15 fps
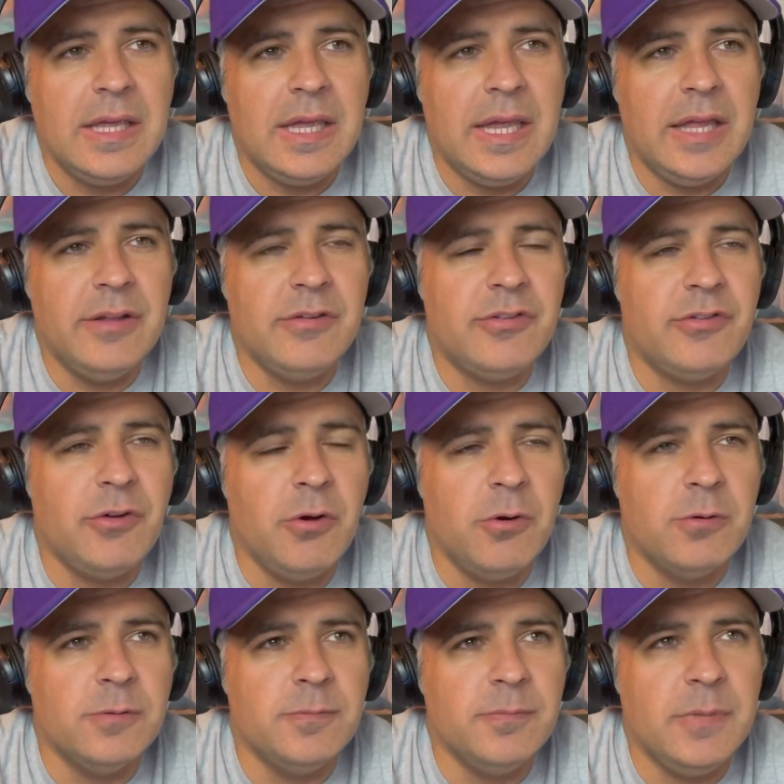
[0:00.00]
And
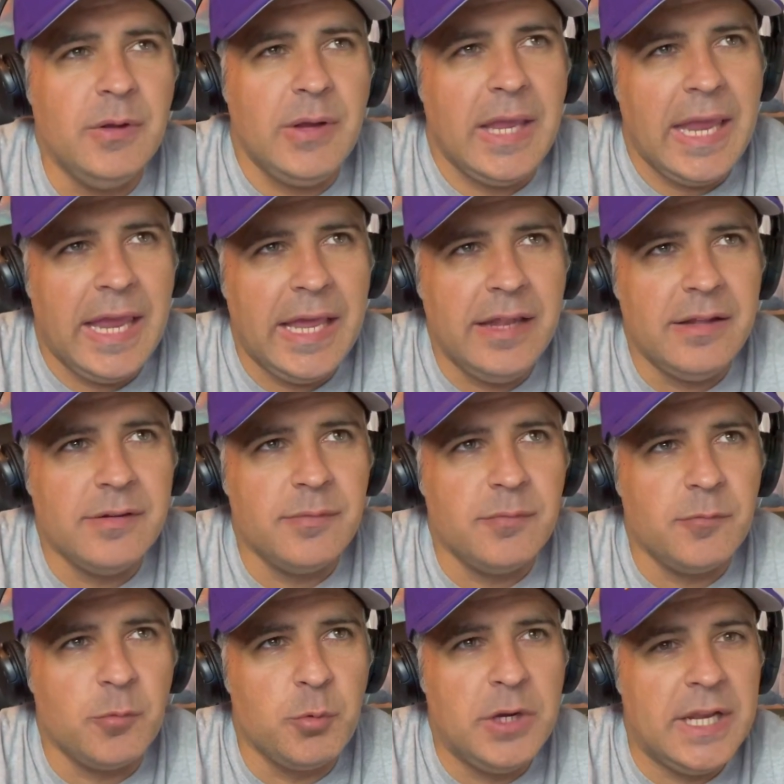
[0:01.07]
so you can't
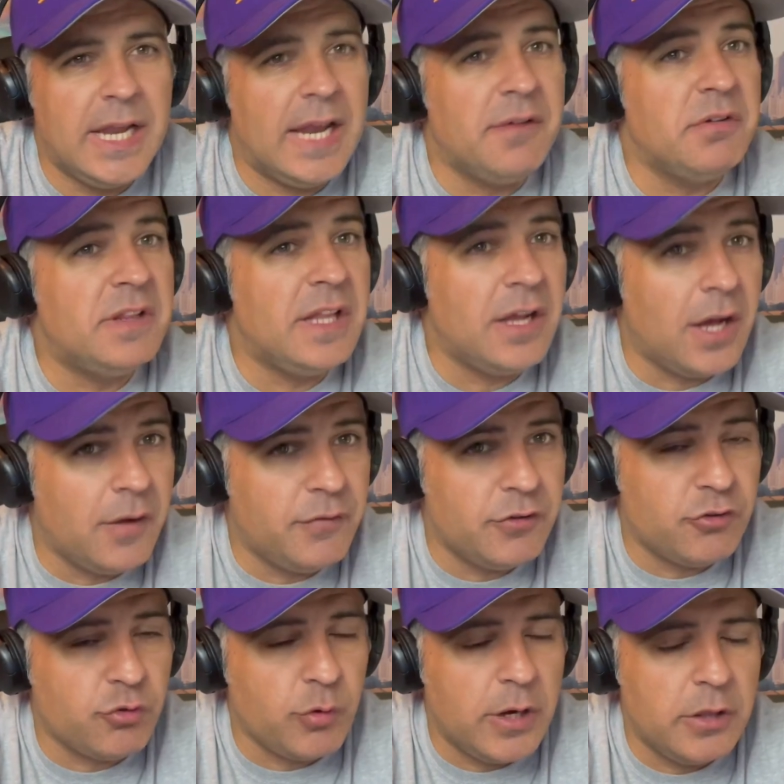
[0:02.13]
read everything off a
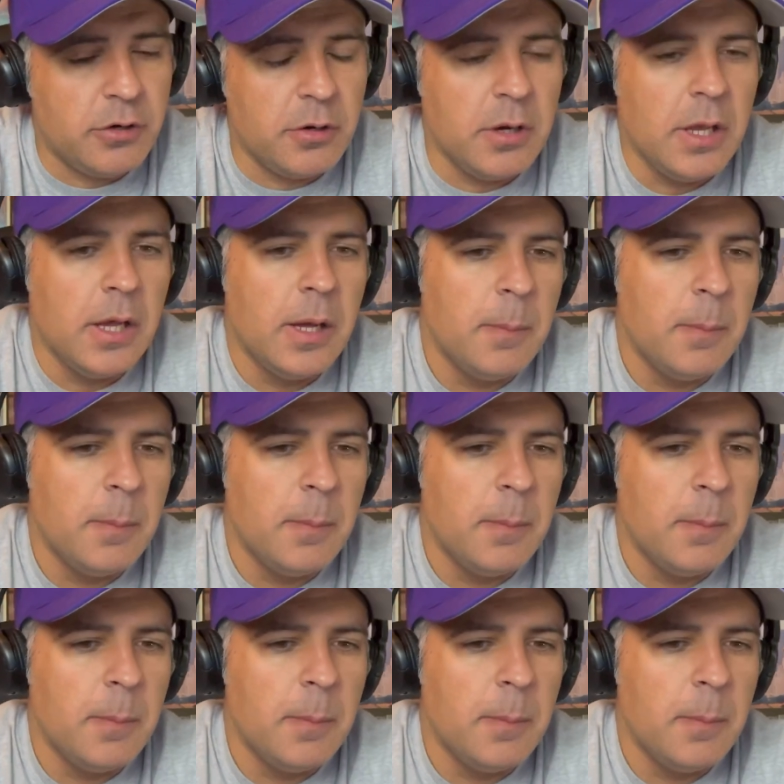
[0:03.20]
trailer,